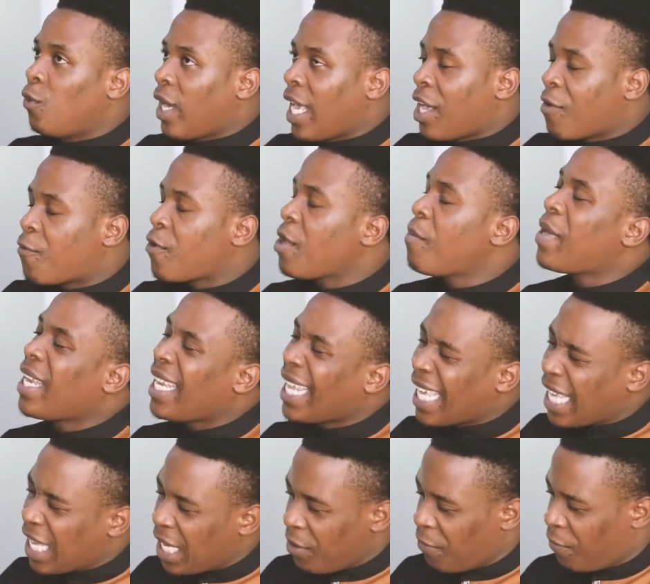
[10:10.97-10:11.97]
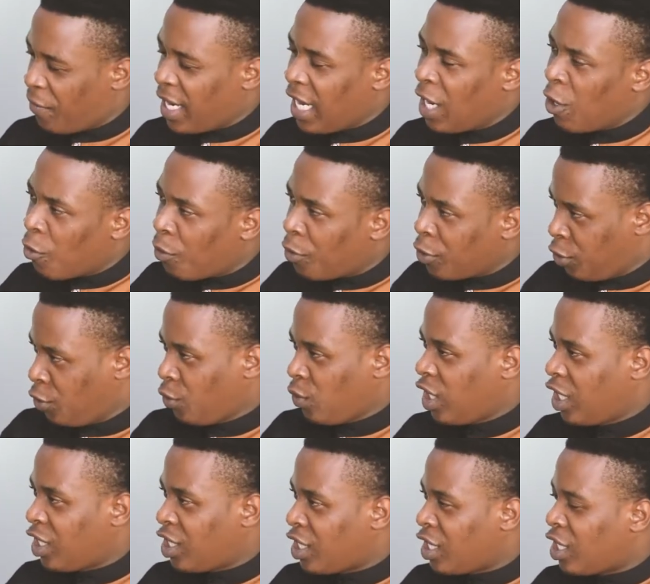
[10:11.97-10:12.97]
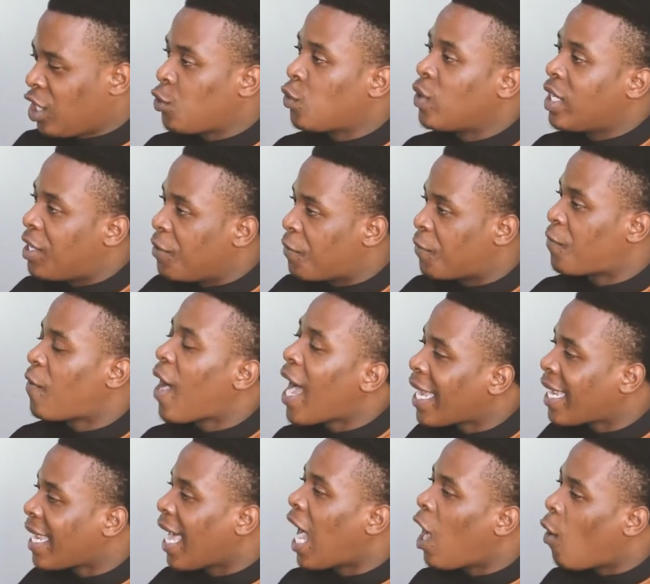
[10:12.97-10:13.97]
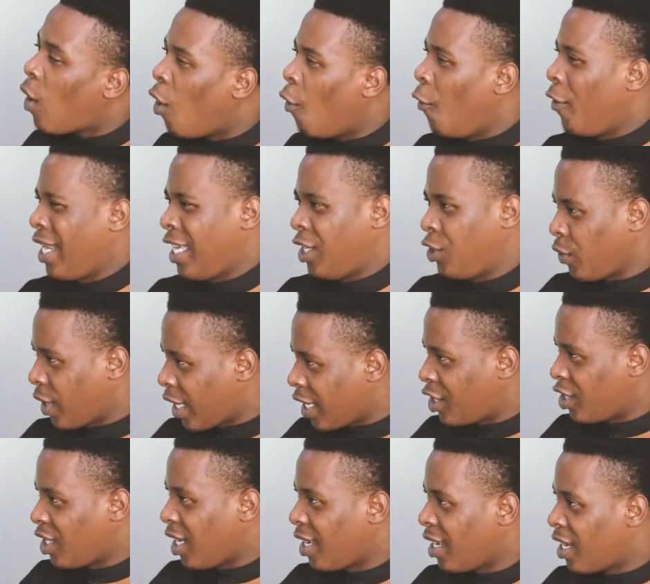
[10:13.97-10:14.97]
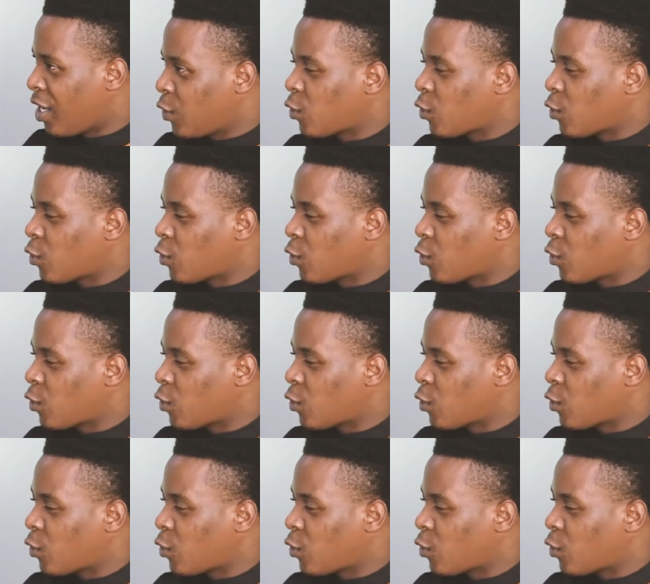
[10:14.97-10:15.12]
have we been given an opportunity to define our own education?